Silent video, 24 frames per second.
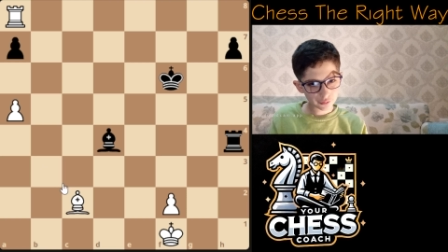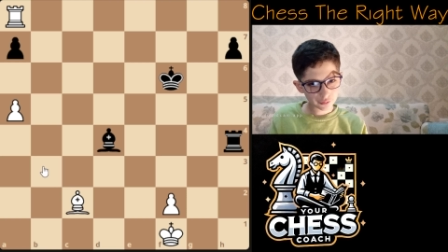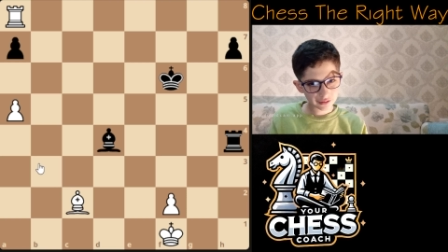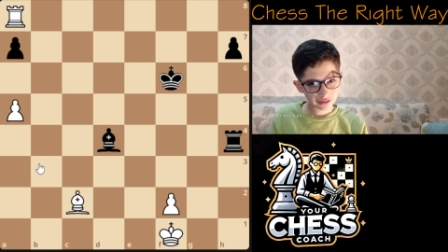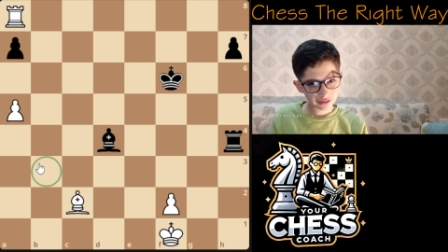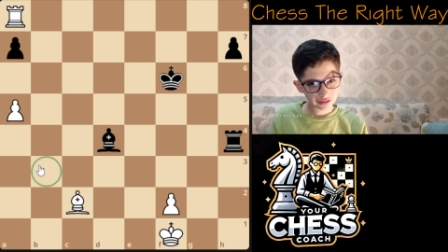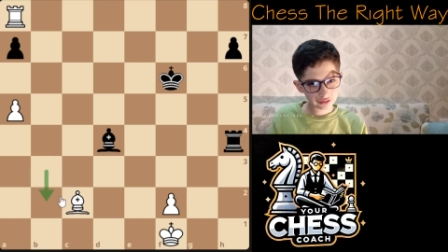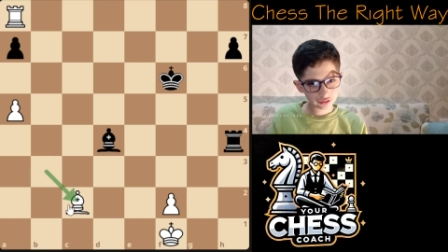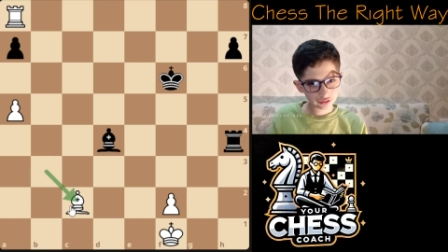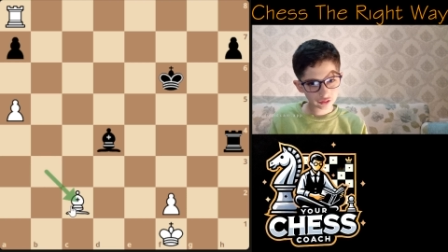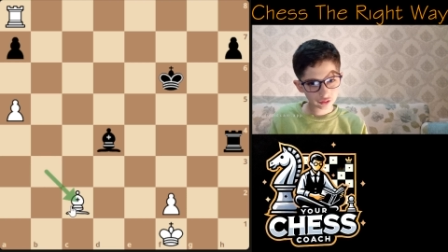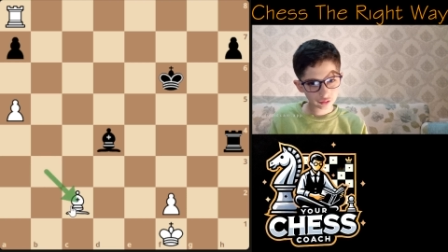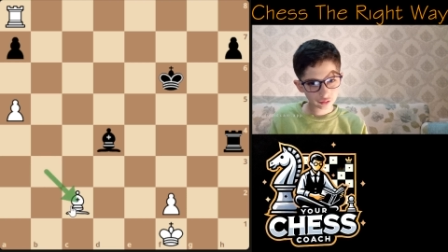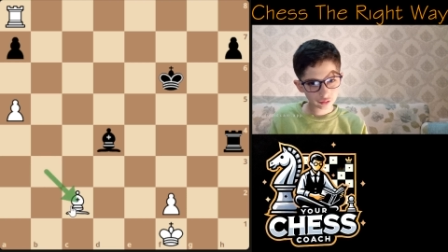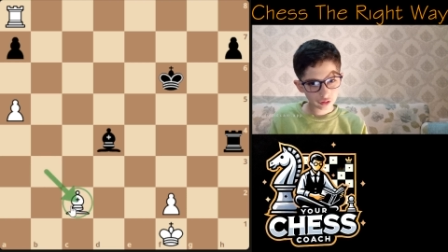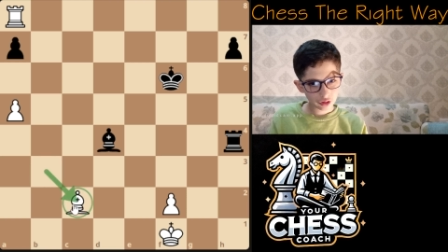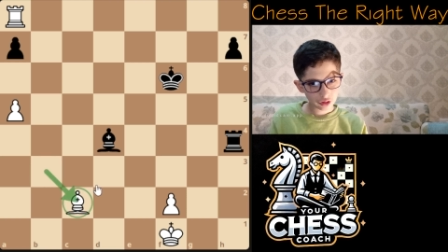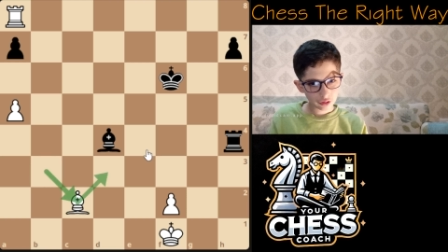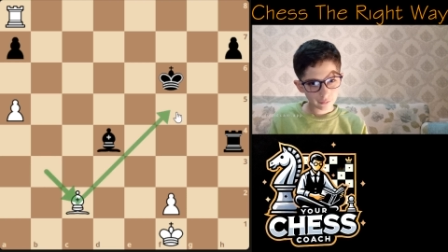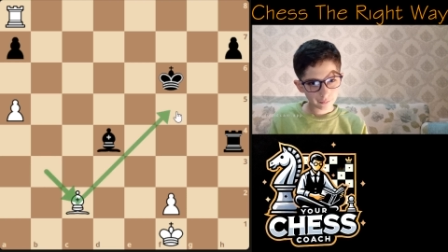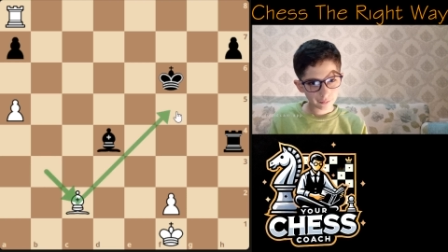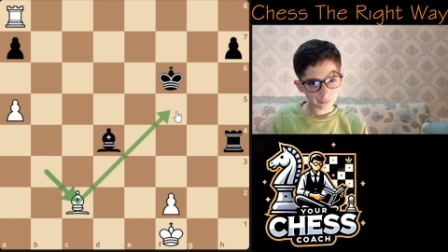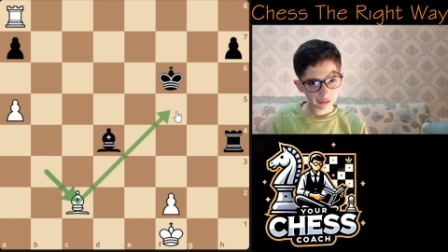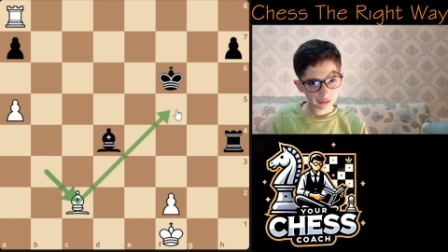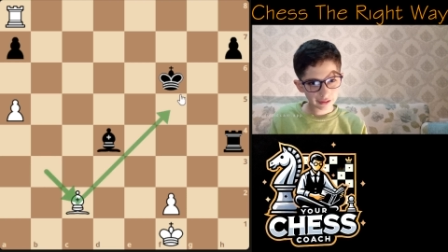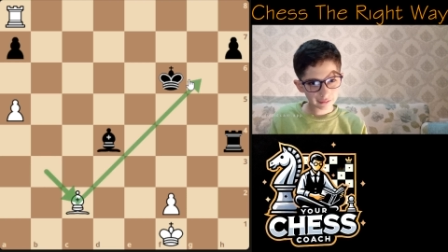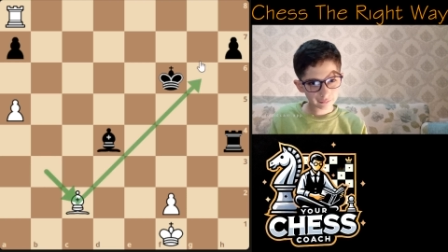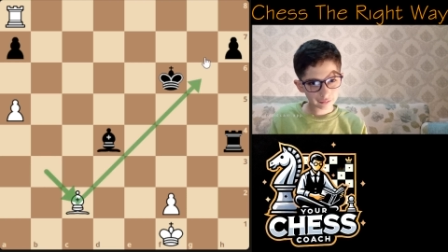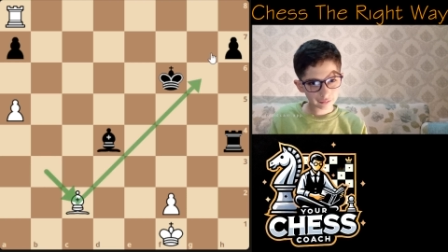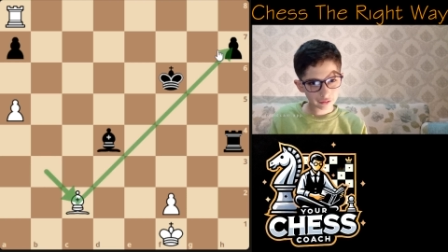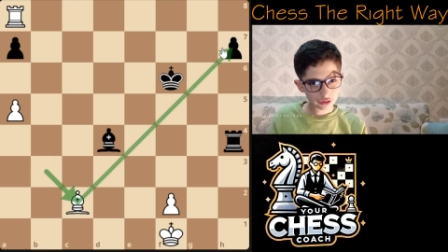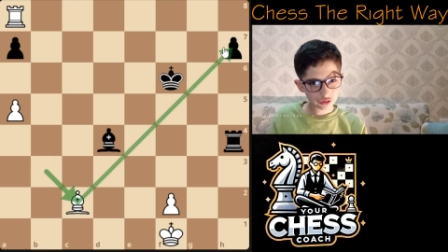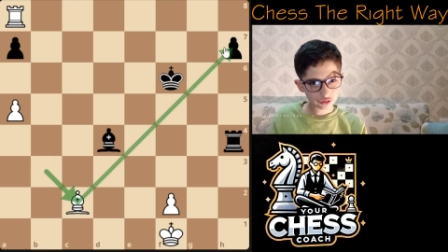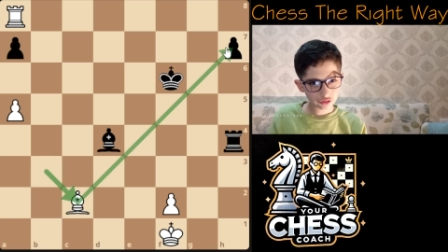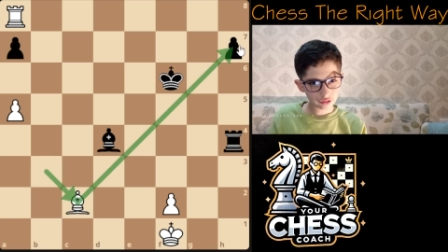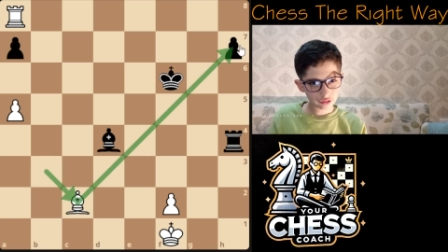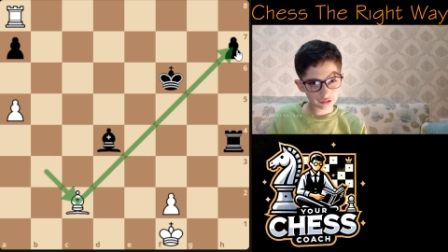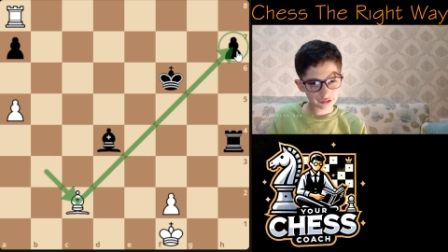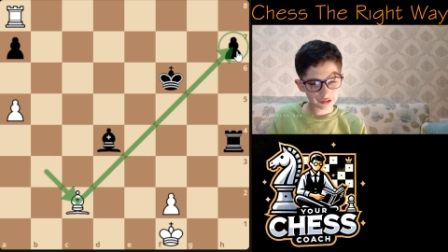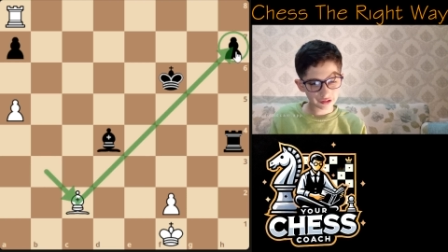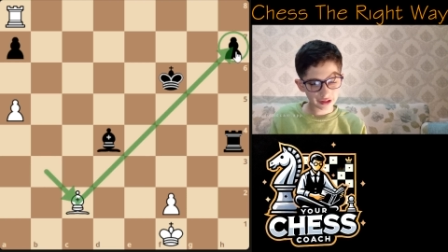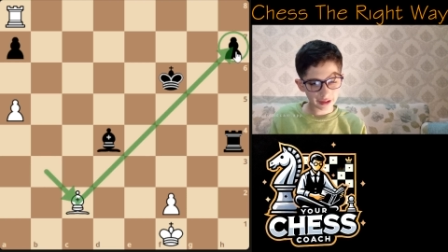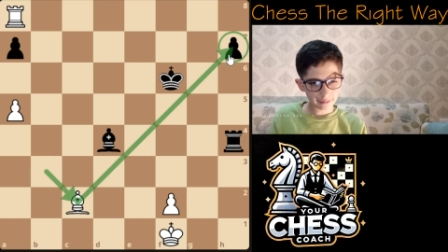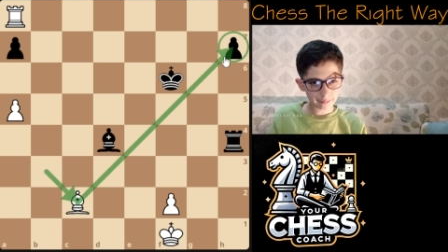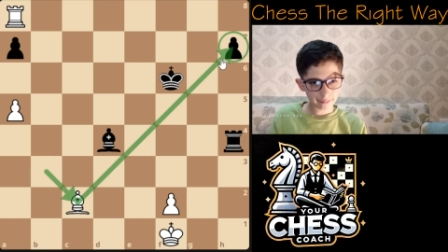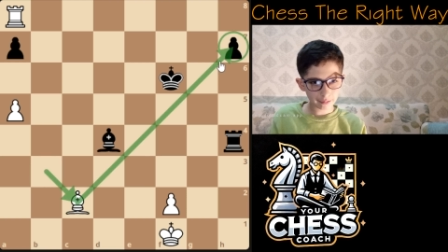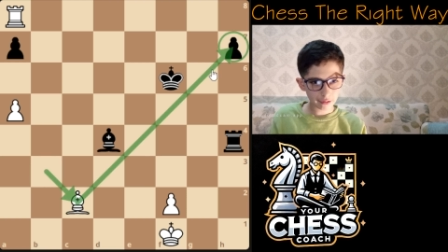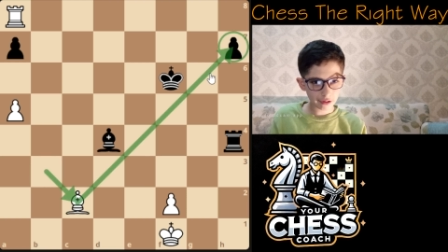c2, putting pressure on
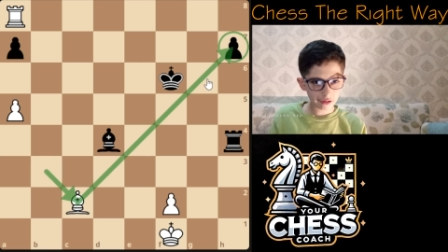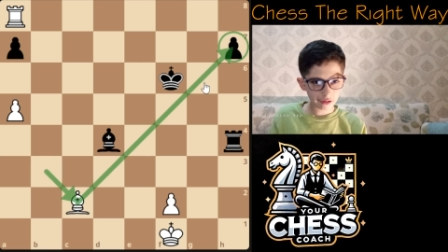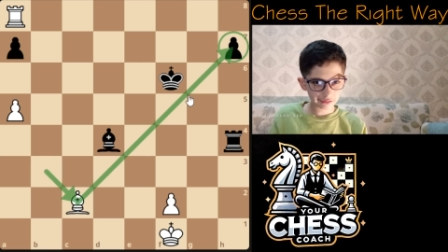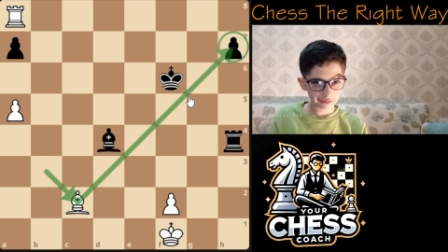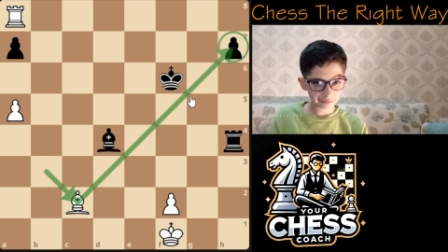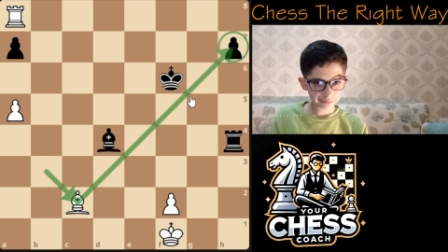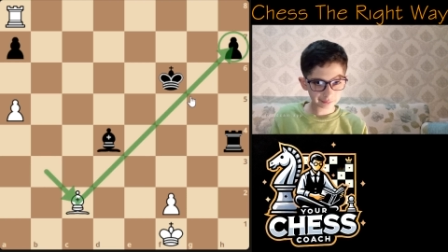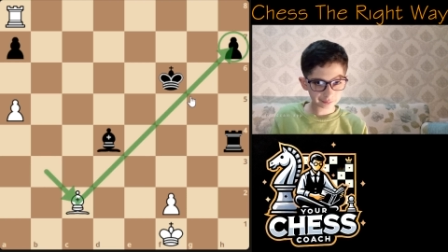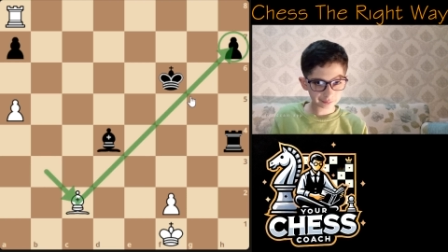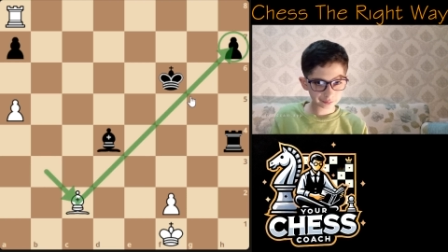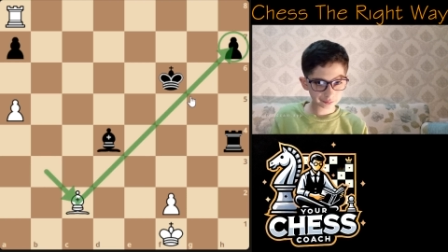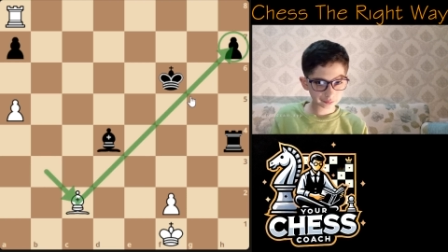that pawn,